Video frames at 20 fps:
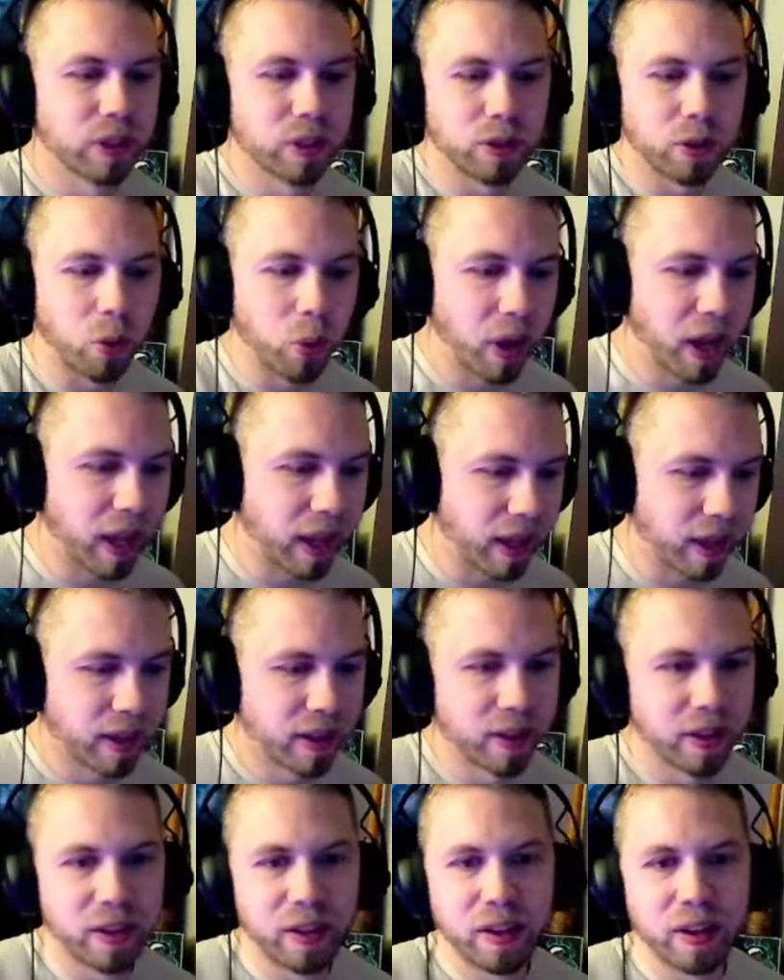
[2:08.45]
Quake,
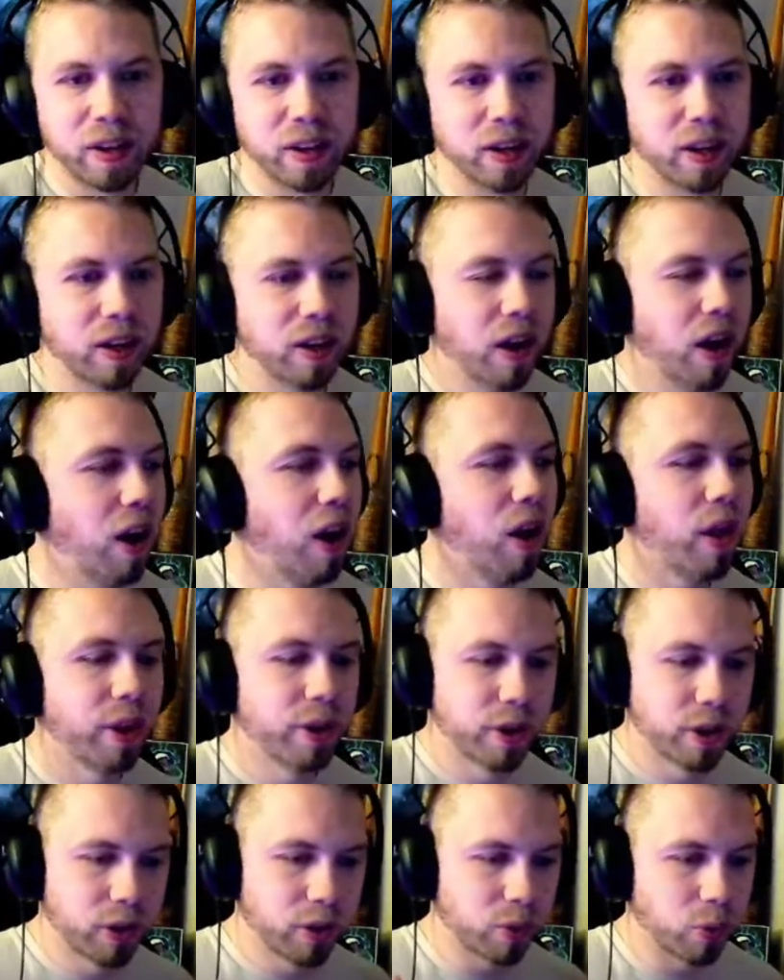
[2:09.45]
uh, all
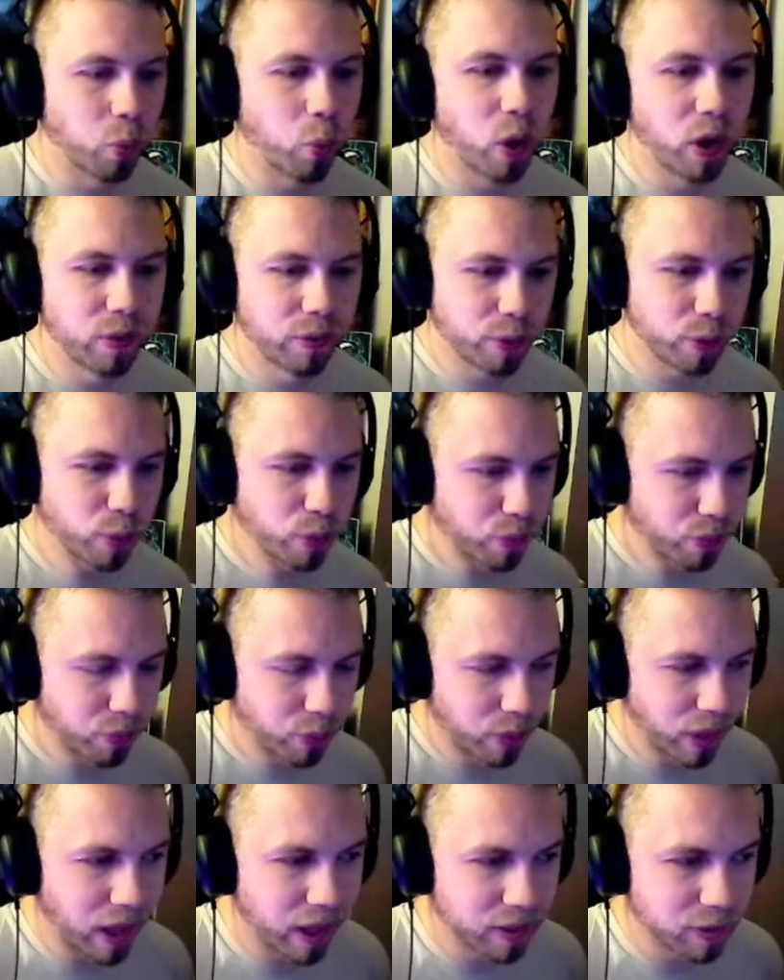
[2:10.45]
under one roof
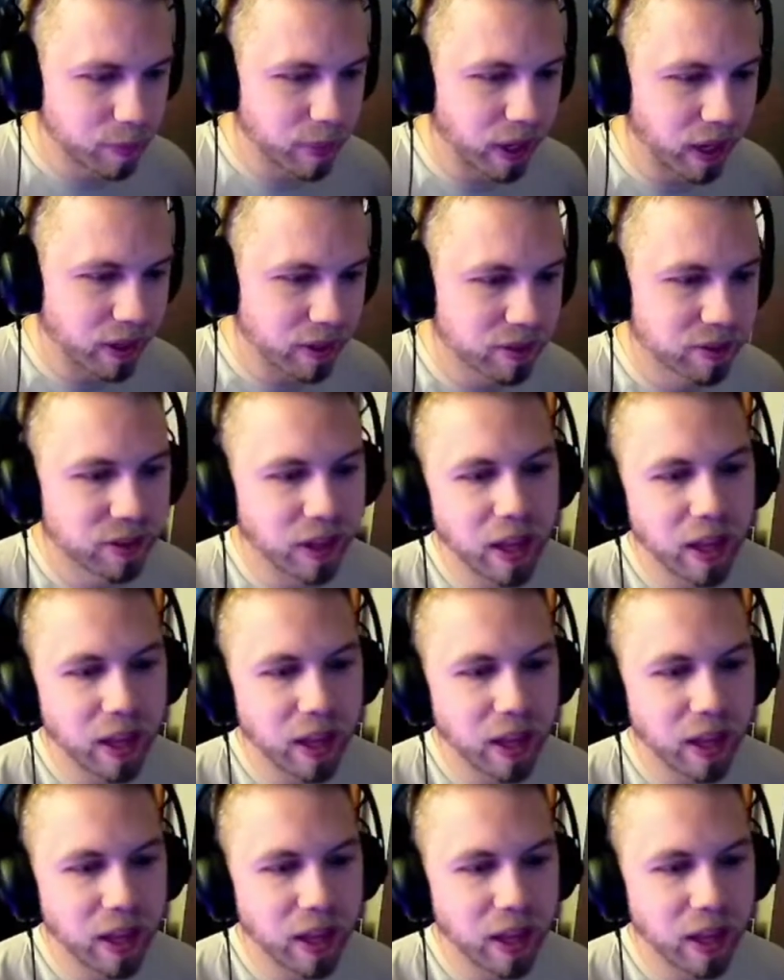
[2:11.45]
with Xbox.